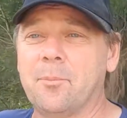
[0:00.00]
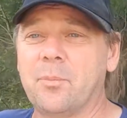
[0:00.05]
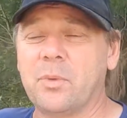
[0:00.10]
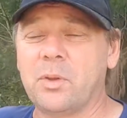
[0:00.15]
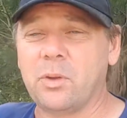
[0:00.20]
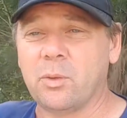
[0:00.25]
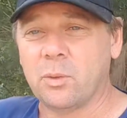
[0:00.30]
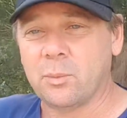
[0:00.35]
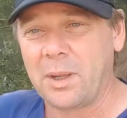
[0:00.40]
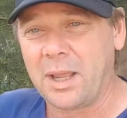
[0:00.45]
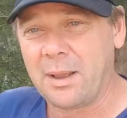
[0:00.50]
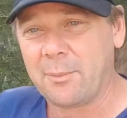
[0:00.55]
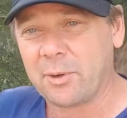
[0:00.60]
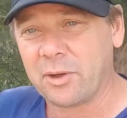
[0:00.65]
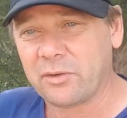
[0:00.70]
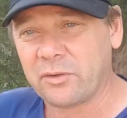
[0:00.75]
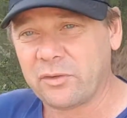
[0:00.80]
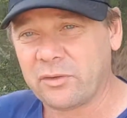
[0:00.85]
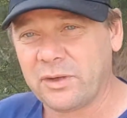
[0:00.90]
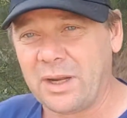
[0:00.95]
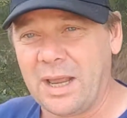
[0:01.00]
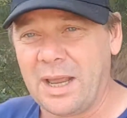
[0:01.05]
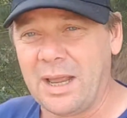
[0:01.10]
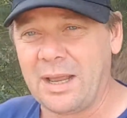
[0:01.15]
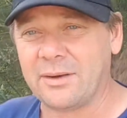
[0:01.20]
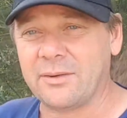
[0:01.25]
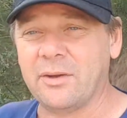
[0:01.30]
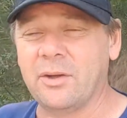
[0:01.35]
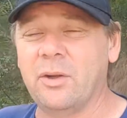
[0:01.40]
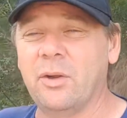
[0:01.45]
You'll be able to
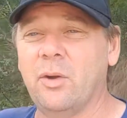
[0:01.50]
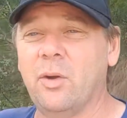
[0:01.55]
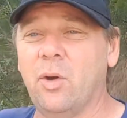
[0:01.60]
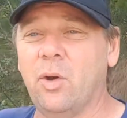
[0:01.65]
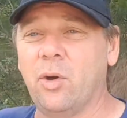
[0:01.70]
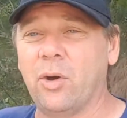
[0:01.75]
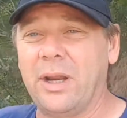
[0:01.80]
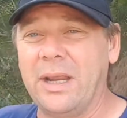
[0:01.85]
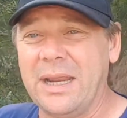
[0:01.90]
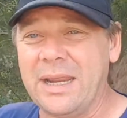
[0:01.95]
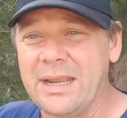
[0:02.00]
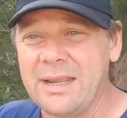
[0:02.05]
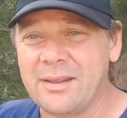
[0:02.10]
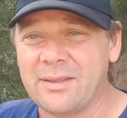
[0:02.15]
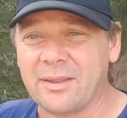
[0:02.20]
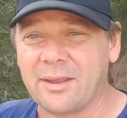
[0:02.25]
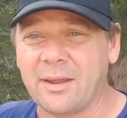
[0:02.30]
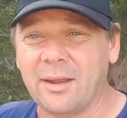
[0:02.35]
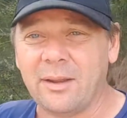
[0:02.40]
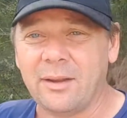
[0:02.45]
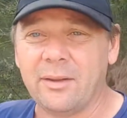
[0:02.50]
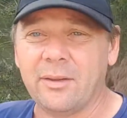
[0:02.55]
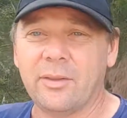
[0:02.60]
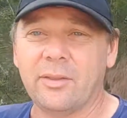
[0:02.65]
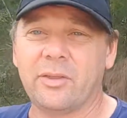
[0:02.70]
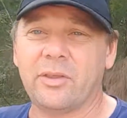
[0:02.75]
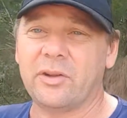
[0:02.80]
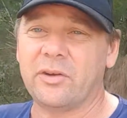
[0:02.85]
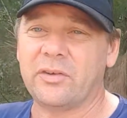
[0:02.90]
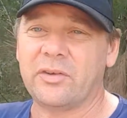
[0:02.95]
start on either
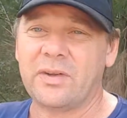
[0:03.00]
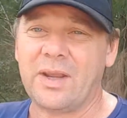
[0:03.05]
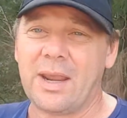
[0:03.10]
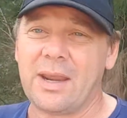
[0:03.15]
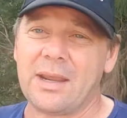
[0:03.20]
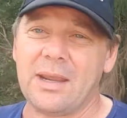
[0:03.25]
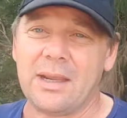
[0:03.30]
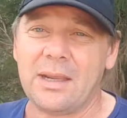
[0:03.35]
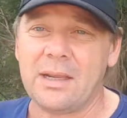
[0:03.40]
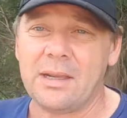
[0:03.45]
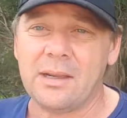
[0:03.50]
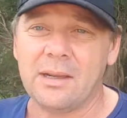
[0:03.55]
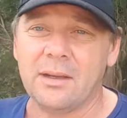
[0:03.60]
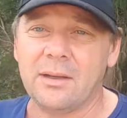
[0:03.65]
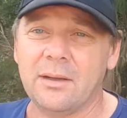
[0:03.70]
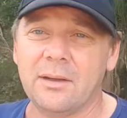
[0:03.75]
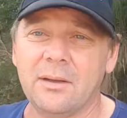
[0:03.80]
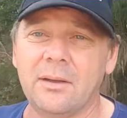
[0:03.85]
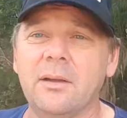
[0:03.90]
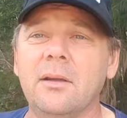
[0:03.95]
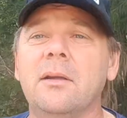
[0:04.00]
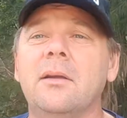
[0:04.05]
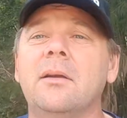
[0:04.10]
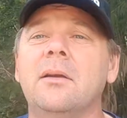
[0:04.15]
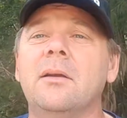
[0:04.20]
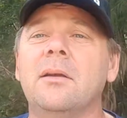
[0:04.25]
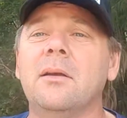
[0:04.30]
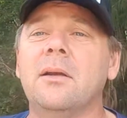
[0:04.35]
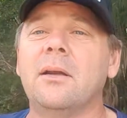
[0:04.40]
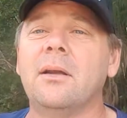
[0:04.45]
the Techie
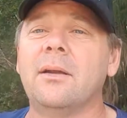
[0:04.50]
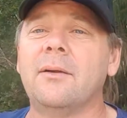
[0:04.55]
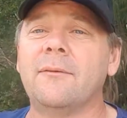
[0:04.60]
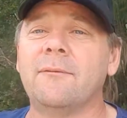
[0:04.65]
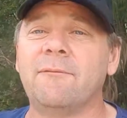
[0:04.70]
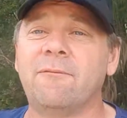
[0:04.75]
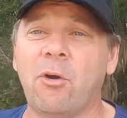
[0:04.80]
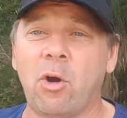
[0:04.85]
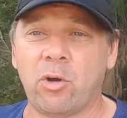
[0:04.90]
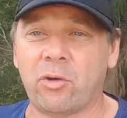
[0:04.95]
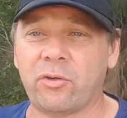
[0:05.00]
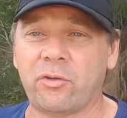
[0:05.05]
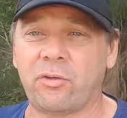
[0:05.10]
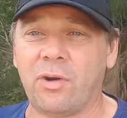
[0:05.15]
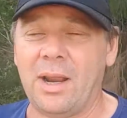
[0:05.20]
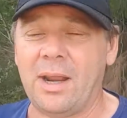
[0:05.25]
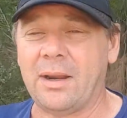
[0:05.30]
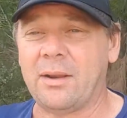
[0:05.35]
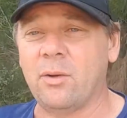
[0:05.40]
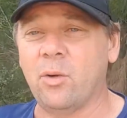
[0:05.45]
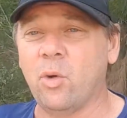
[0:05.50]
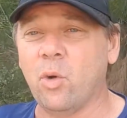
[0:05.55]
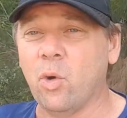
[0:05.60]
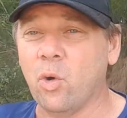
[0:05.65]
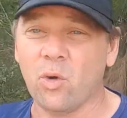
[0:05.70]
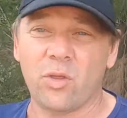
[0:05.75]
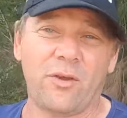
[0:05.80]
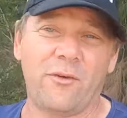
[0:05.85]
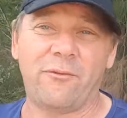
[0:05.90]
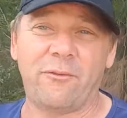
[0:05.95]
Fox track
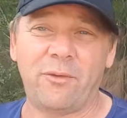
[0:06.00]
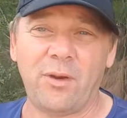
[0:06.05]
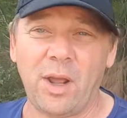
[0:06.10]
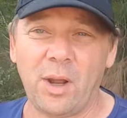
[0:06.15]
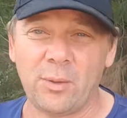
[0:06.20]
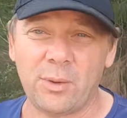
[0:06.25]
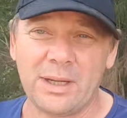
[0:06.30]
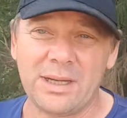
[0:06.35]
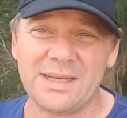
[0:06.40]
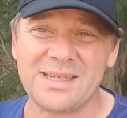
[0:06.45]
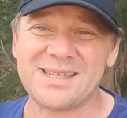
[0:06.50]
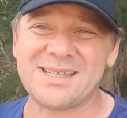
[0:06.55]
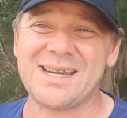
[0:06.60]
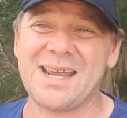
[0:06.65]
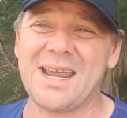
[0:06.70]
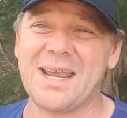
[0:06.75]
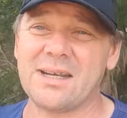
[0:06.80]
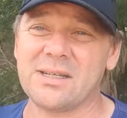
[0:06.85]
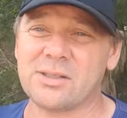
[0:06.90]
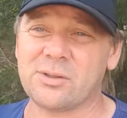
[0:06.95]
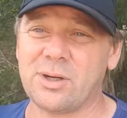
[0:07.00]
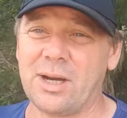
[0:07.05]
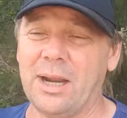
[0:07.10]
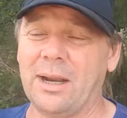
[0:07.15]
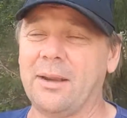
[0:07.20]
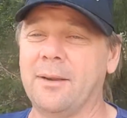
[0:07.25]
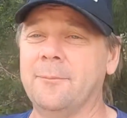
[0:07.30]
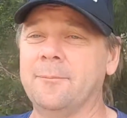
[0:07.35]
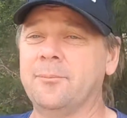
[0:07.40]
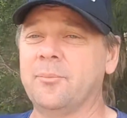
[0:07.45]
or the Flowy Stands track.
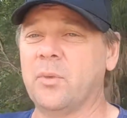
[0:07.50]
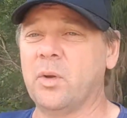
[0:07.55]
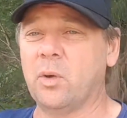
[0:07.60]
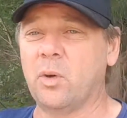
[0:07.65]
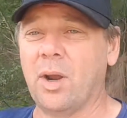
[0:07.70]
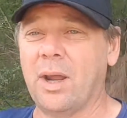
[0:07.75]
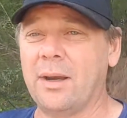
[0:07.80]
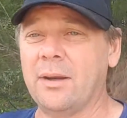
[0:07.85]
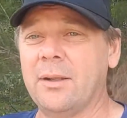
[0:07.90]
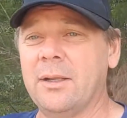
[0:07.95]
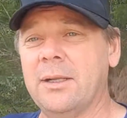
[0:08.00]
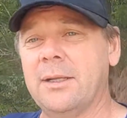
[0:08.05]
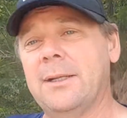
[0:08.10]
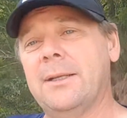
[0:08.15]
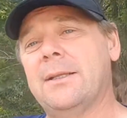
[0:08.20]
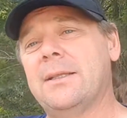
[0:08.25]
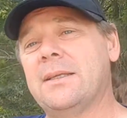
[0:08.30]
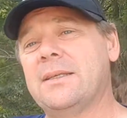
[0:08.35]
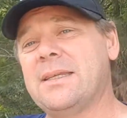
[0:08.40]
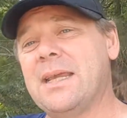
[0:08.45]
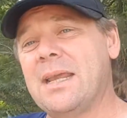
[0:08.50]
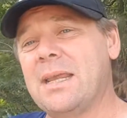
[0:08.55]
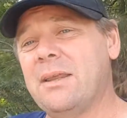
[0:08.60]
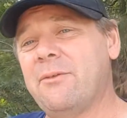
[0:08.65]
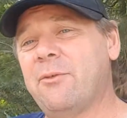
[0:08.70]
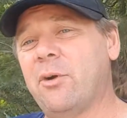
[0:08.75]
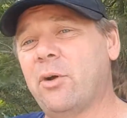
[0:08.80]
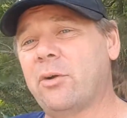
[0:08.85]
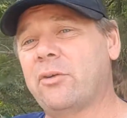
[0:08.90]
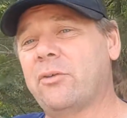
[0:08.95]
All right, the Techie
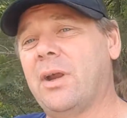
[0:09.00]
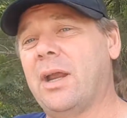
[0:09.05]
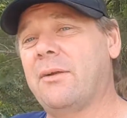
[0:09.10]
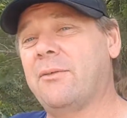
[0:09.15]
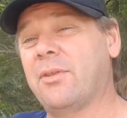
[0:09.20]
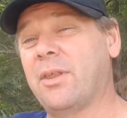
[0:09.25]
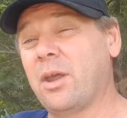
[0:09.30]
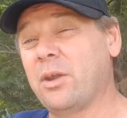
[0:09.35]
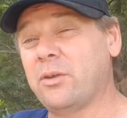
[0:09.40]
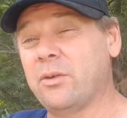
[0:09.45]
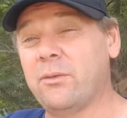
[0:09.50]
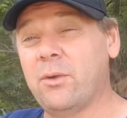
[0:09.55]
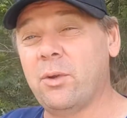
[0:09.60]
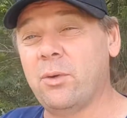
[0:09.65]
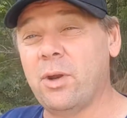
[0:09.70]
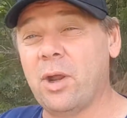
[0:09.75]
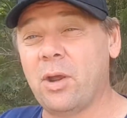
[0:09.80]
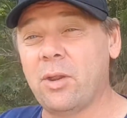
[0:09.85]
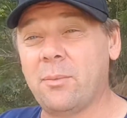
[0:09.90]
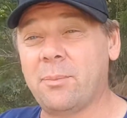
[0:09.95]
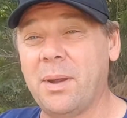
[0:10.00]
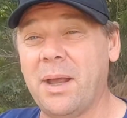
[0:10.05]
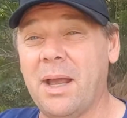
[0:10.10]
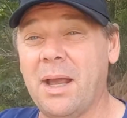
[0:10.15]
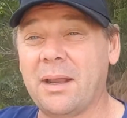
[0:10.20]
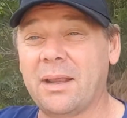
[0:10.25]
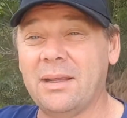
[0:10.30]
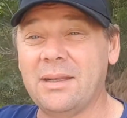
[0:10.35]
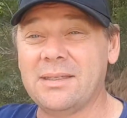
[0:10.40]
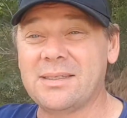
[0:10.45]
Fox track, for those of you who know the
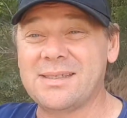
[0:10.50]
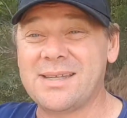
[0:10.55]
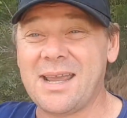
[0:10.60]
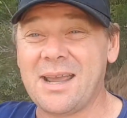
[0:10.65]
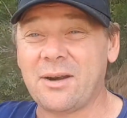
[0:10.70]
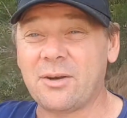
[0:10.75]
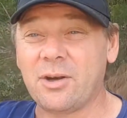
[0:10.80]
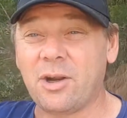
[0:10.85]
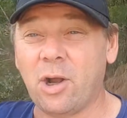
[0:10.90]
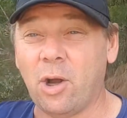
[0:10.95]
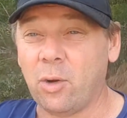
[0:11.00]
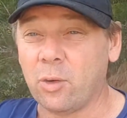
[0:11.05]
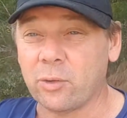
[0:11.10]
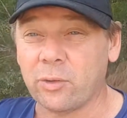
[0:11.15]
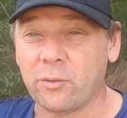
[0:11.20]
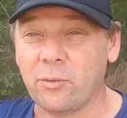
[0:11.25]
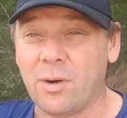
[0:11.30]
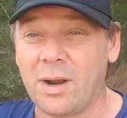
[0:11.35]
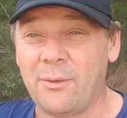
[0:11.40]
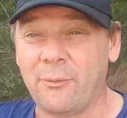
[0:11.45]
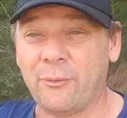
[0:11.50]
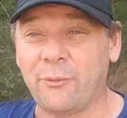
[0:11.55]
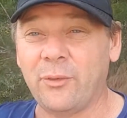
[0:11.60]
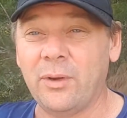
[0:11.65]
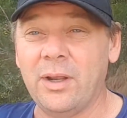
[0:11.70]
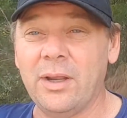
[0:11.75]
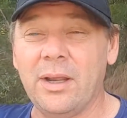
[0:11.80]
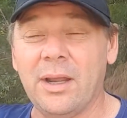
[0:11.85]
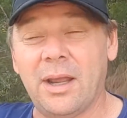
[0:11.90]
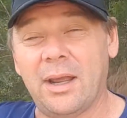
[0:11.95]
park, is down Golden Rough,
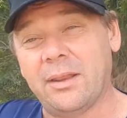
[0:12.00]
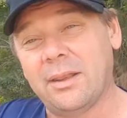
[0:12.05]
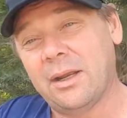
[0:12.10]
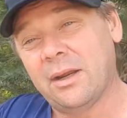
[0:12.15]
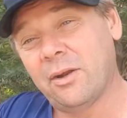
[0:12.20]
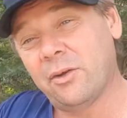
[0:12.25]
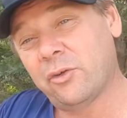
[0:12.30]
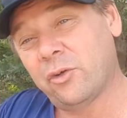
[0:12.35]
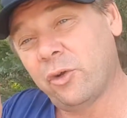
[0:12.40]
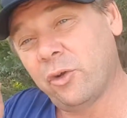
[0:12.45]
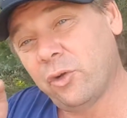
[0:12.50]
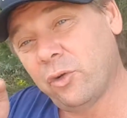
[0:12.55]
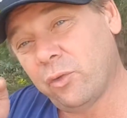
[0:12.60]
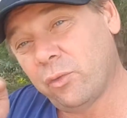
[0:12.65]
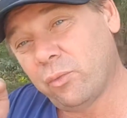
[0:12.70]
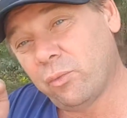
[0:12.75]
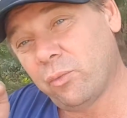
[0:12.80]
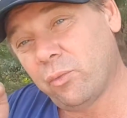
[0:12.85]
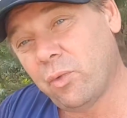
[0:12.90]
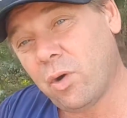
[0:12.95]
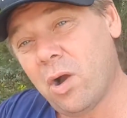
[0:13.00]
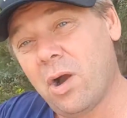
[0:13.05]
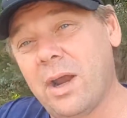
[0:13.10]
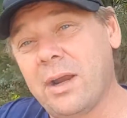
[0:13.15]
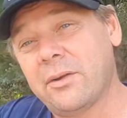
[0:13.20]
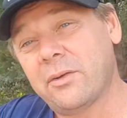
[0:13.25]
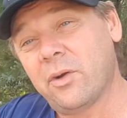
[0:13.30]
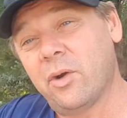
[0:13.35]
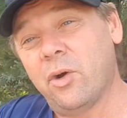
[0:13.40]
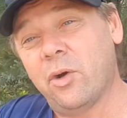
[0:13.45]
and then it turns
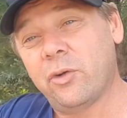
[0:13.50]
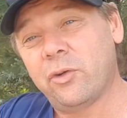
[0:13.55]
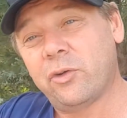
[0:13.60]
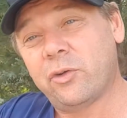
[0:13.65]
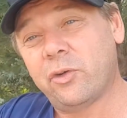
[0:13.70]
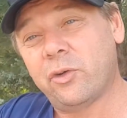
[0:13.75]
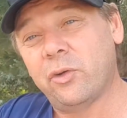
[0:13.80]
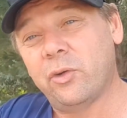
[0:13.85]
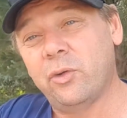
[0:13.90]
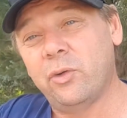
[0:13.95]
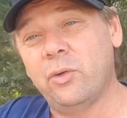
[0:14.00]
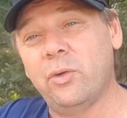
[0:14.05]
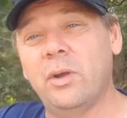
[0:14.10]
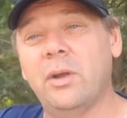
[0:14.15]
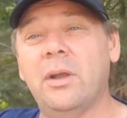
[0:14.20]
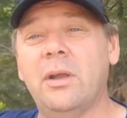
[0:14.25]
right onto